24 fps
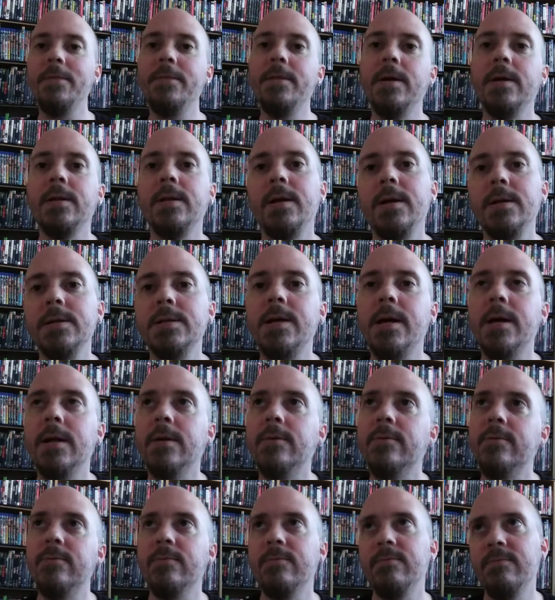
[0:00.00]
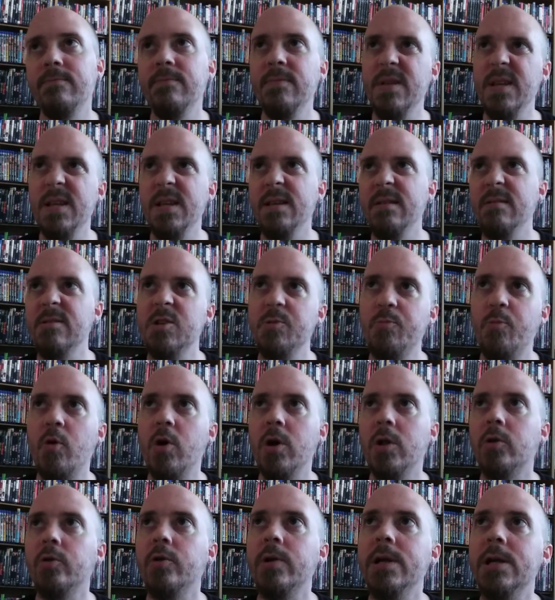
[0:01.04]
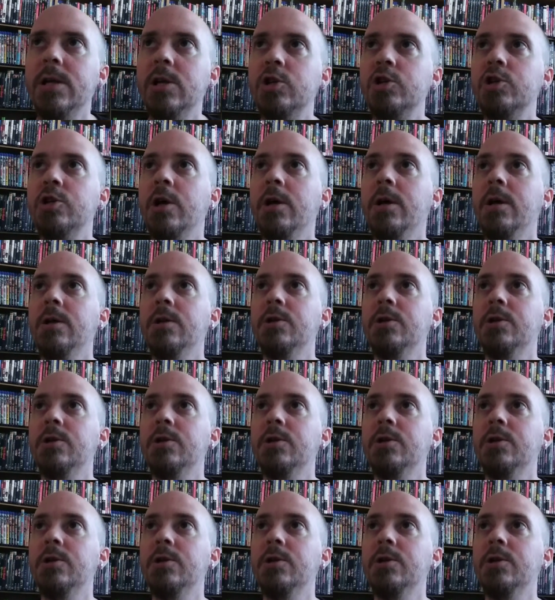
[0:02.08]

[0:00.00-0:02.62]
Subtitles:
thing that is kind of spoiler-ish.